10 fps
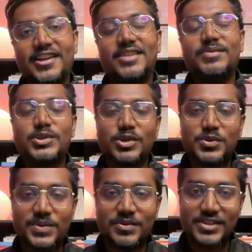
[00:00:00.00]
if this was
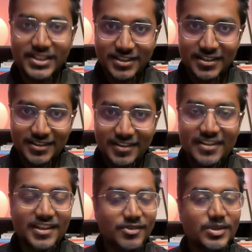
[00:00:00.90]
2016,
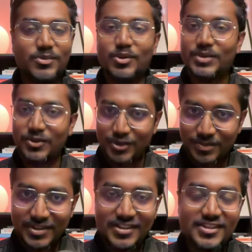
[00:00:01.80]
I would have probably not
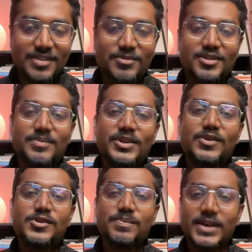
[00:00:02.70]
made this chapter,
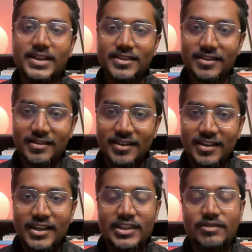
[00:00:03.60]
because back then
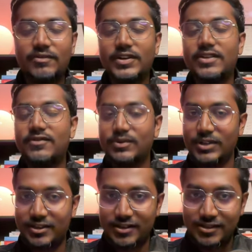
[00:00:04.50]
there were very few
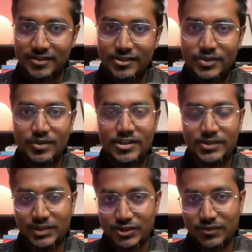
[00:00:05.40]
literatures to learn
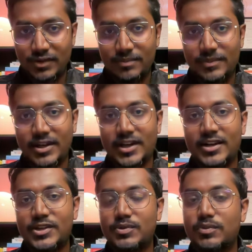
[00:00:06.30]
UX from,
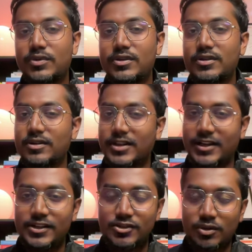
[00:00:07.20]
and you could
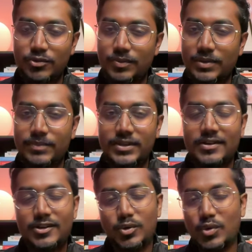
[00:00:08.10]
get jobs by being
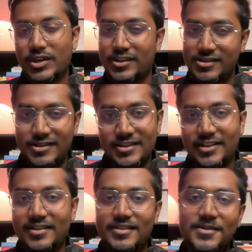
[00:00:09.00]
an okay-ish designer.